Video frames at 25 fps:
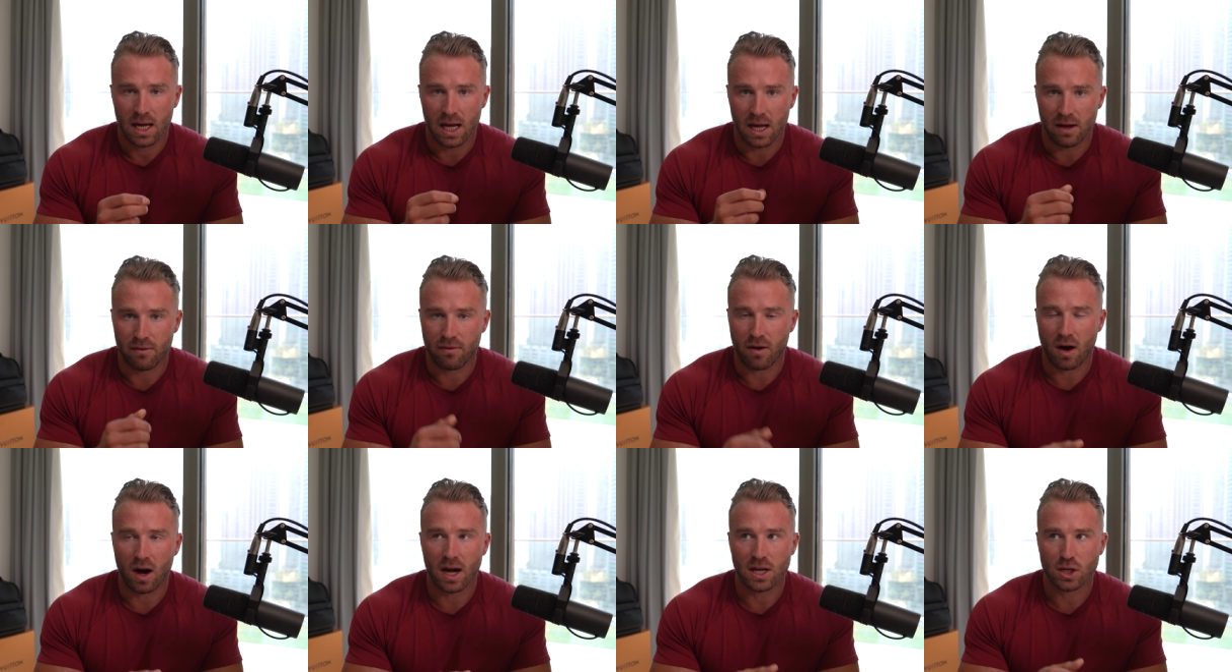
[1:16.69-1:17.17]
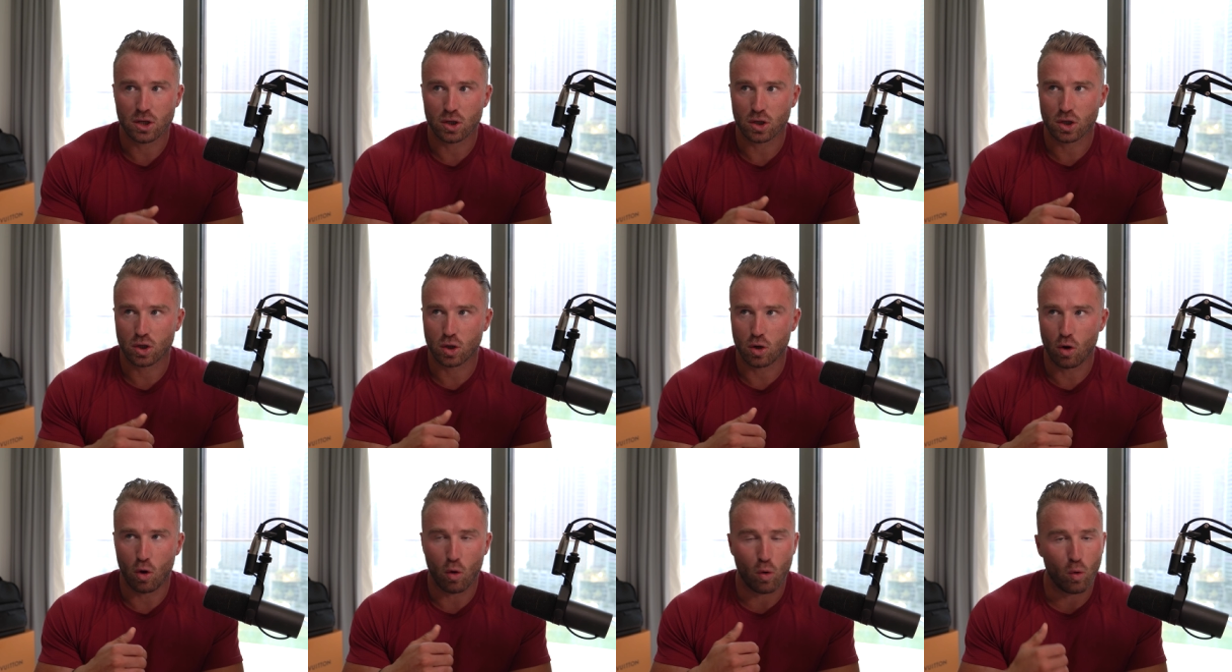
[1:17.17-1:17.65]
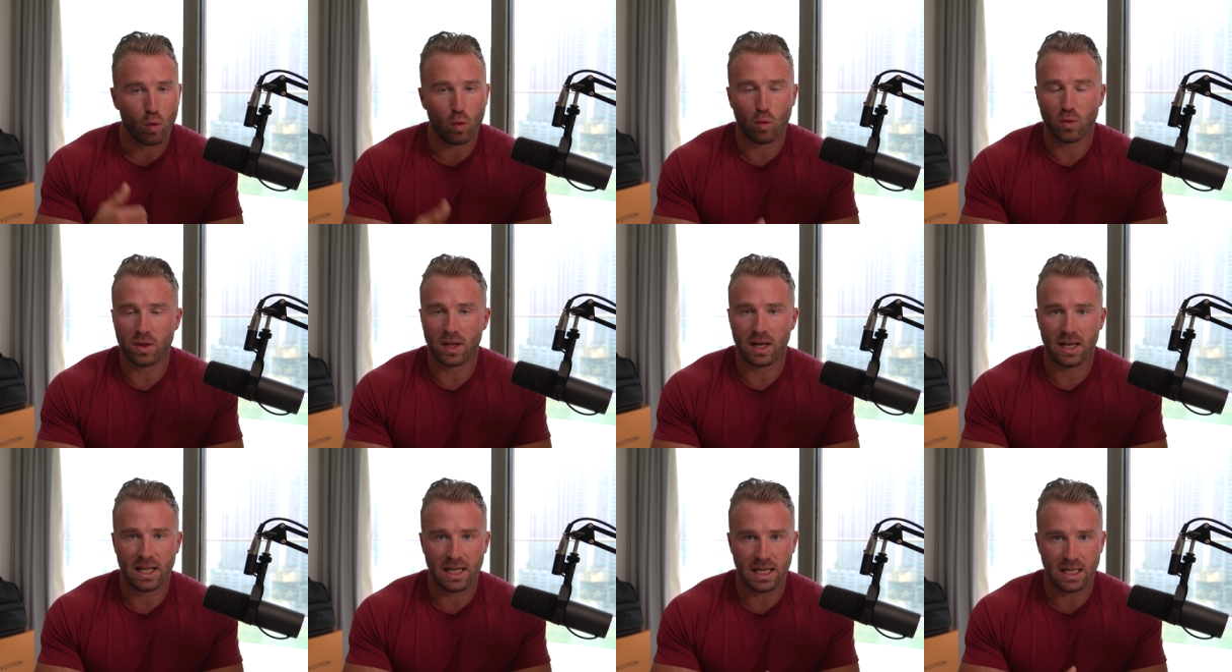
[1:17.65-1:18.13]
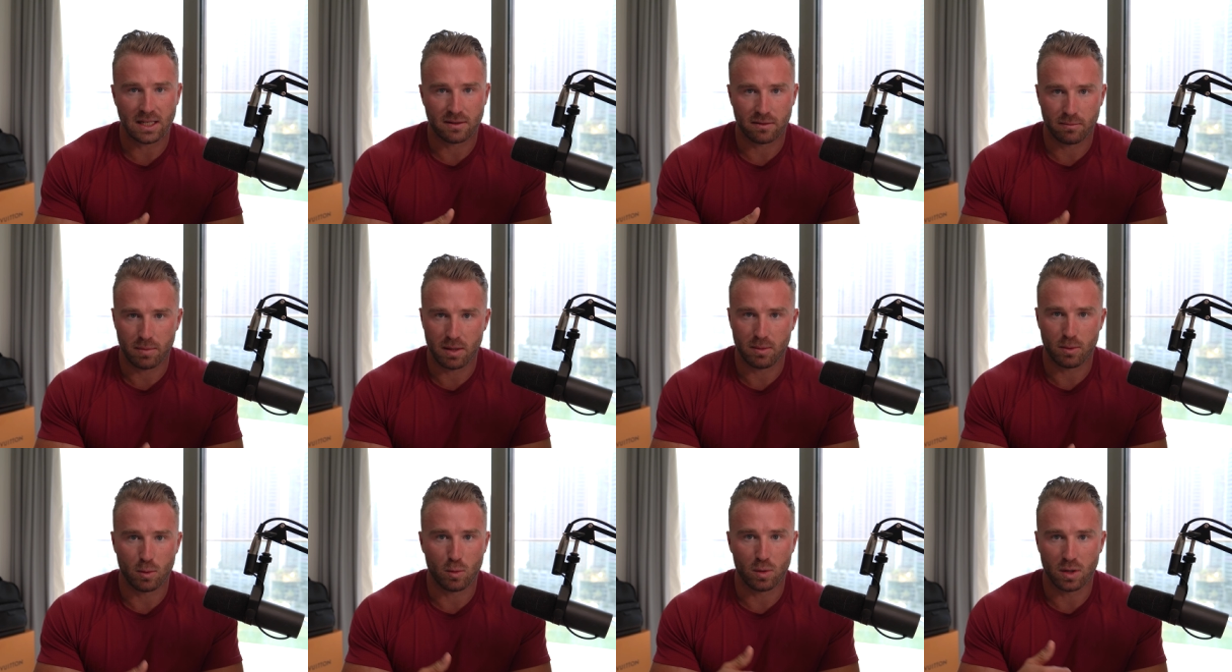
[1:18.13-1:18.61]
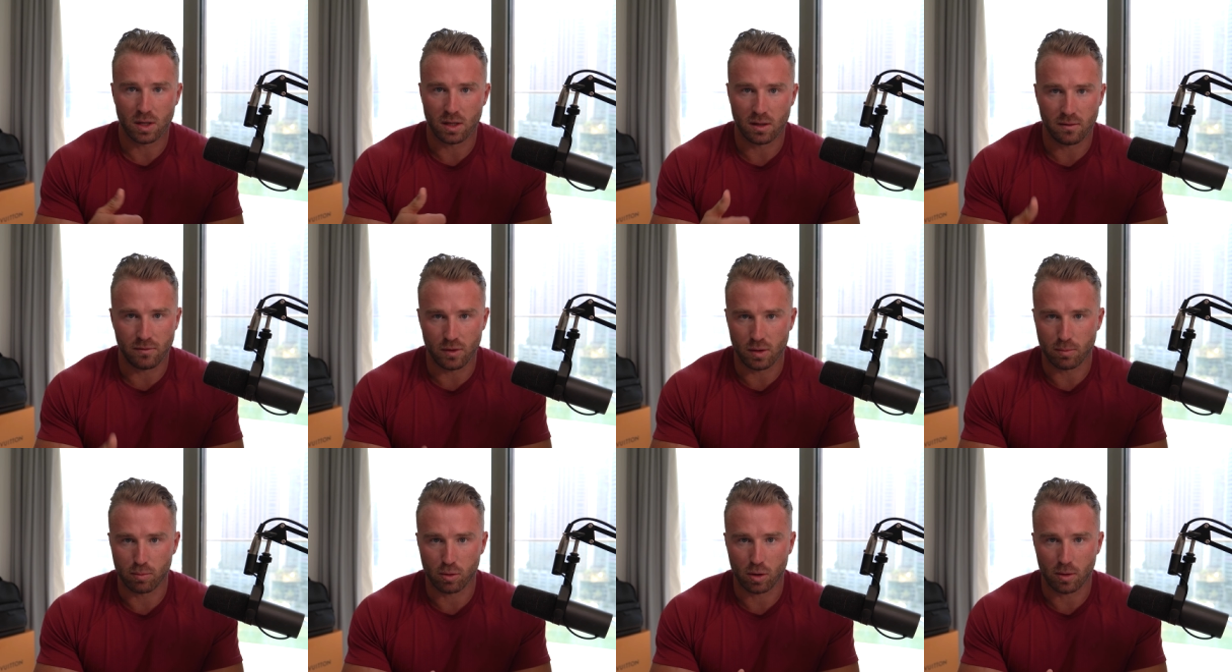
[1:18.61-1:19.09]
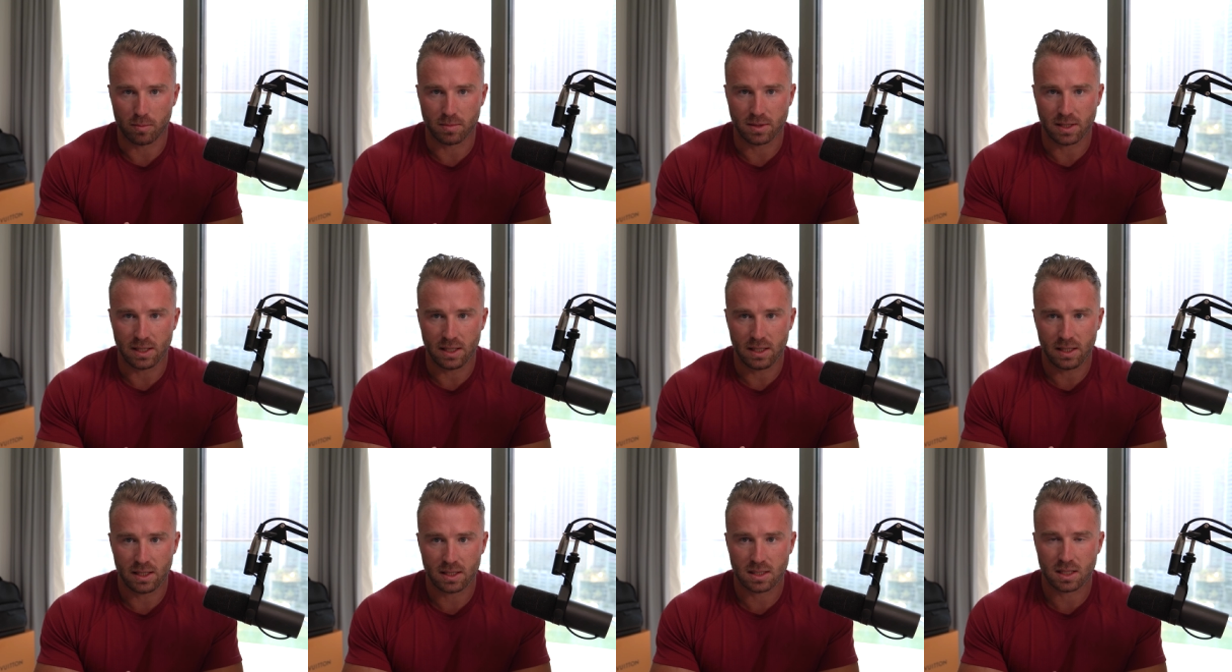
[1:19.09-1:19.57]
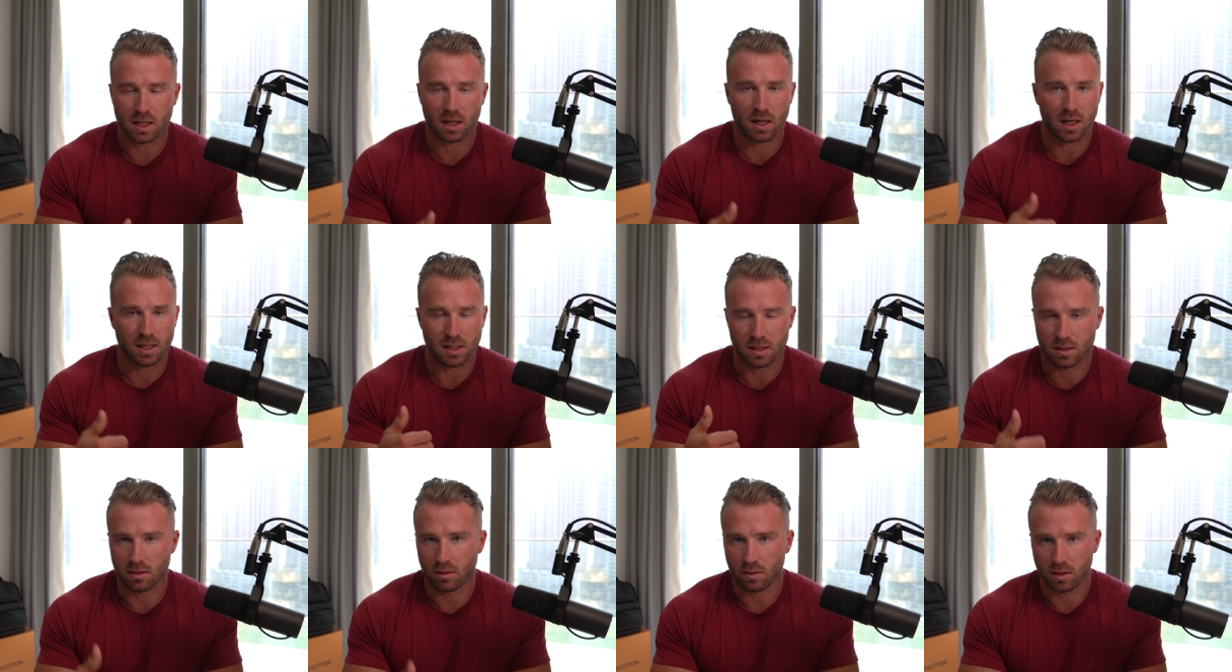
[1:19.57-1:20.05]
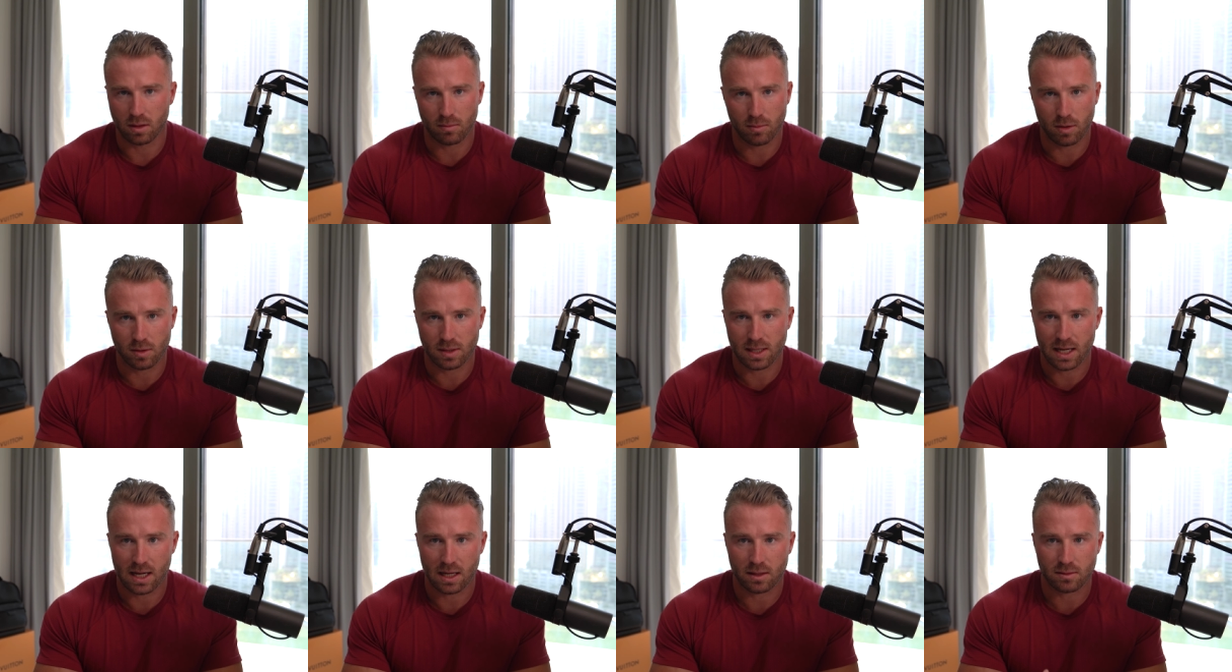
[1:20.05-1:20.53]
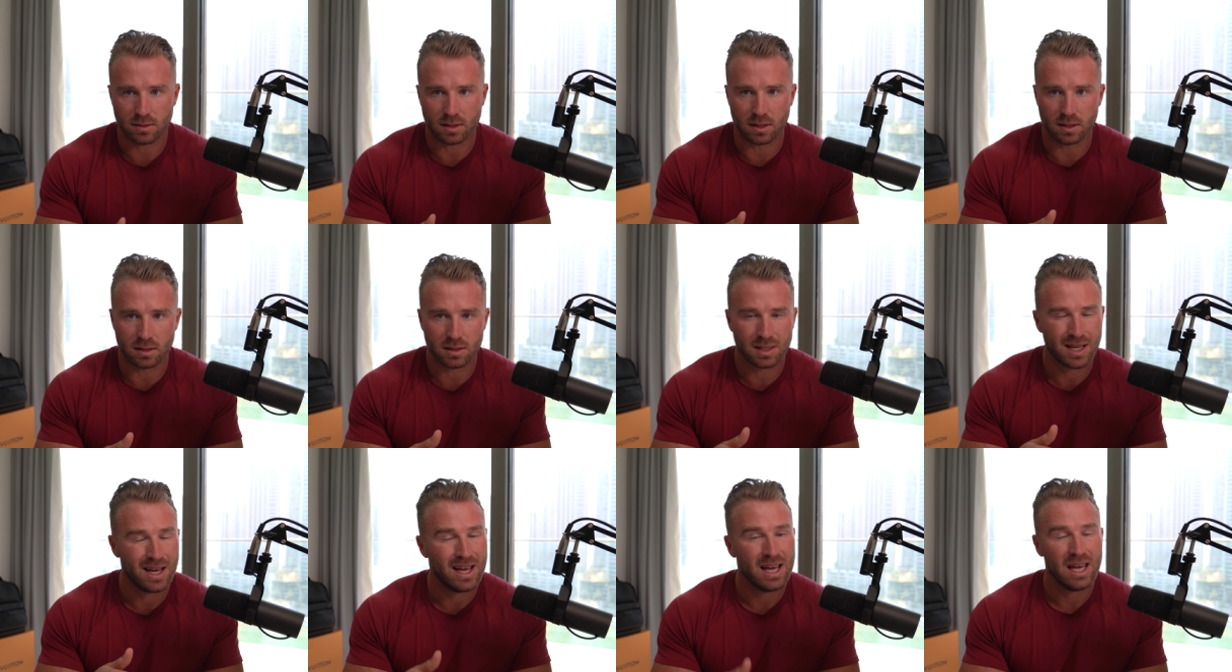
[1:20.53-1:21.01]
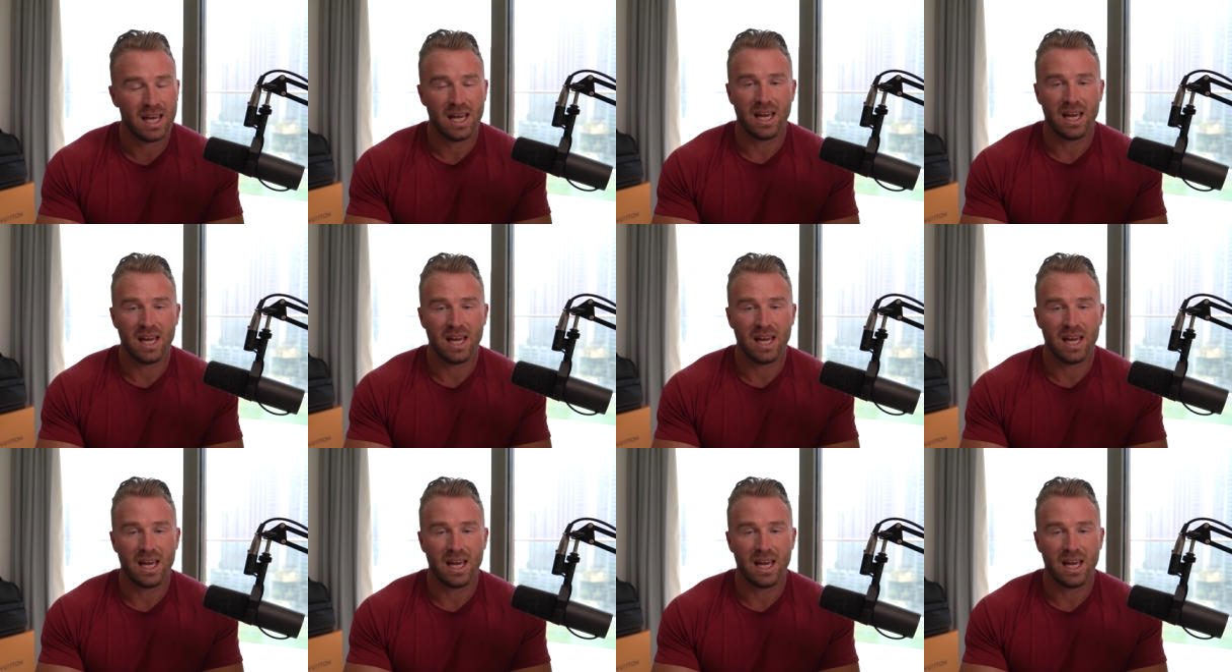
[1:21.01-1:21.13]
If I just got all the leads for people who wanted to view properties, I sold the most houses.